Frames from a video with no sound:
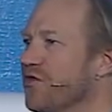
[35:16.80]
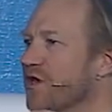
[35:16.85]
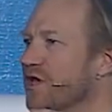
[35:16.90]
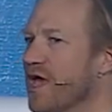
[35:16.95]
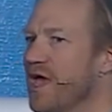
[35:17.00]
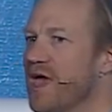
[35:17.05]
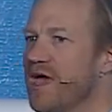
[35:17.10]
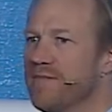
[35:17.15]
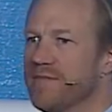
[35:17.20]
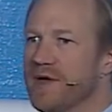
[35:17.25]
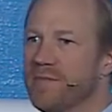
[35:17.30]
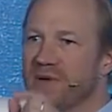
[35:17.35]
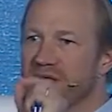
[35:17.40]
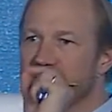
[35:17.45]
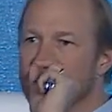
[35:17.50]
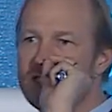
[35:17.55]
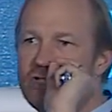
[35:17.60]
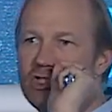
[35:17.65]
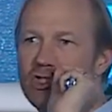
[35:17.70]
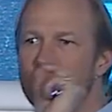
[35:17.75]
the game and
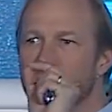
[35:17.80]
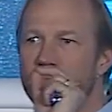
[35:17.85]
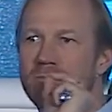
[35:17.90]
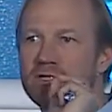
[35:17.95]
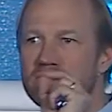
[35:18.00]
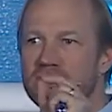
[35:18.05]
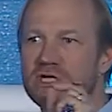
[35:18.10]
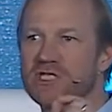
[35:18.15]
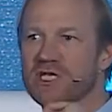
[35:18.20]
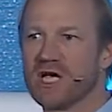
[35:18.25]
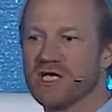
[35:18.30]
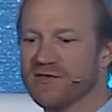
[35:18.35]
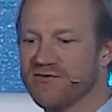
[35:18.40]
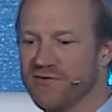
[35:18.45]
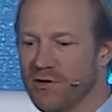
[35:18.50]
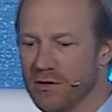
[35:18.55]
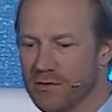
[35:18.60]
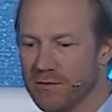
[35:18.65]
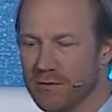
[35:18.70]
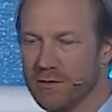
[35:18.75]
been super
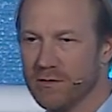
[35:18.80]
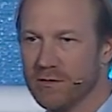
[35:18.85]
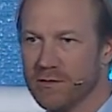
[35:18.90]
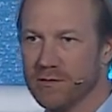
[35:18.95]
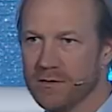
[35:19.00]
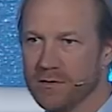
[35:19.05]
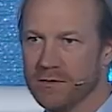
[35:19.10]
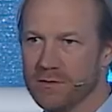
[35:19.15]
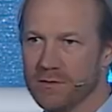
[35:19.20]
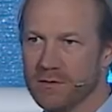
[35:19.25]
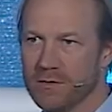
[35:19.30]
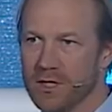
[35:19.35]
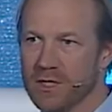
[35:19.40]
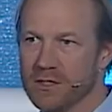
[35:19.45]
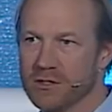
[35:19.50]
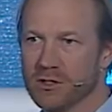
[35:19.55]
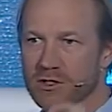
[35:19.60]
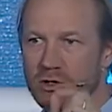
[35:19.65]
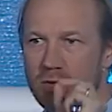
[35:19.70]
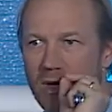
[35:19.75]
successful.
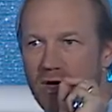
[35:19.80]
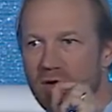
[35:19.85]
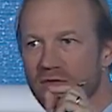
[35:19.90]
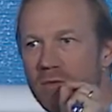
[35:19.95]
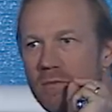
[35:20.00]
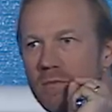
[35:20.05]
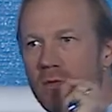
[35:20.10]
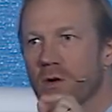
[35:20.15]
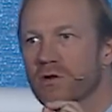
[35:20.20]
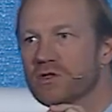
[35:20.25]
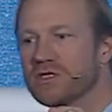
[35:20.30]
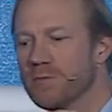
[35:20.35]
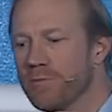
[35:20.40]
So it's one of the most